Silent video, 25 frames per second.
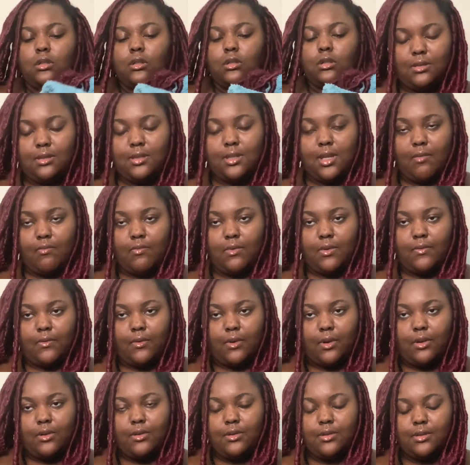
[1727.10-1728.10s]
Safety
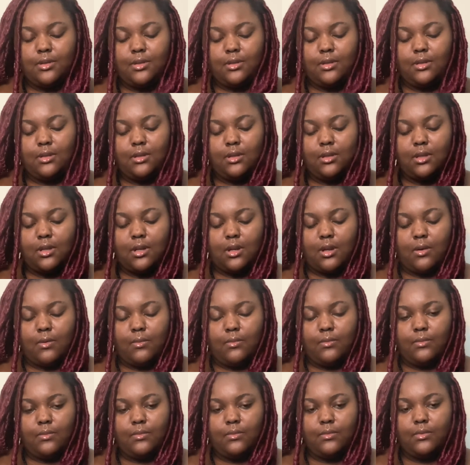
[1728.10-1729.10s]
first, you know.
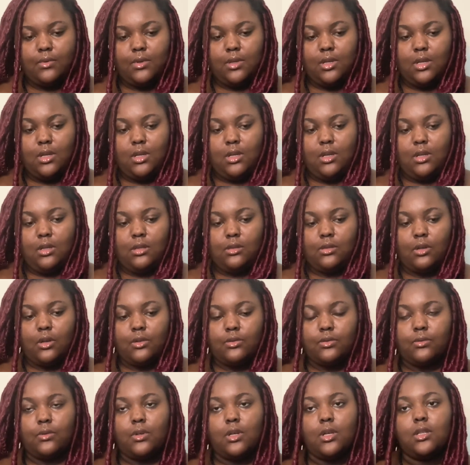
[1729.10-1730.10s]
It's
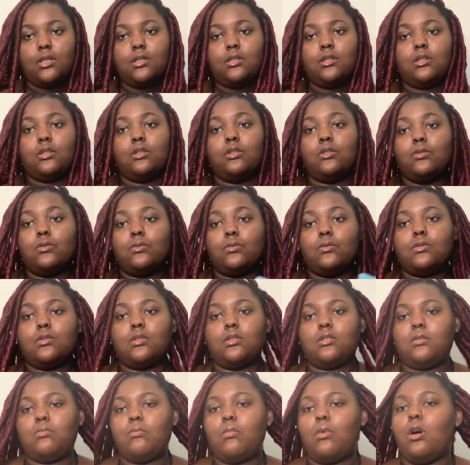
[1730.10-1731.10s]
also good to use a
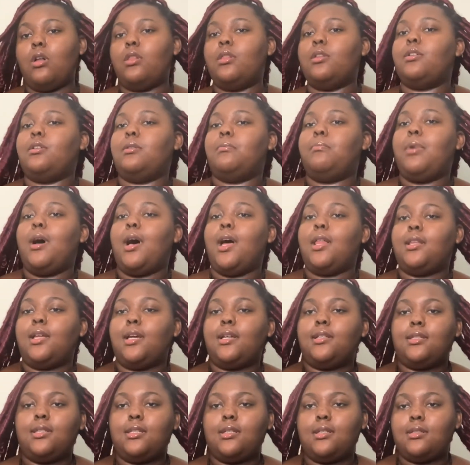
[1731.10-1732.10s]
smaller pot
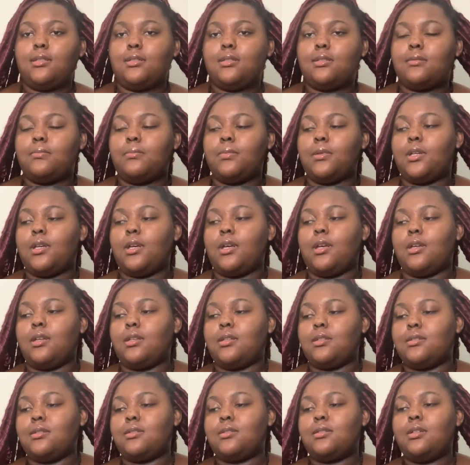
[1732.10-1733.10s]
like this
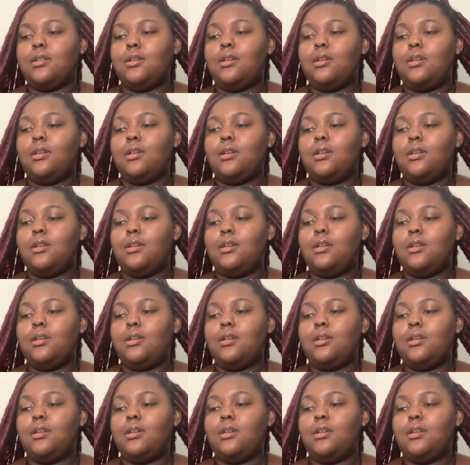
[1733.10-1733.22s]
because,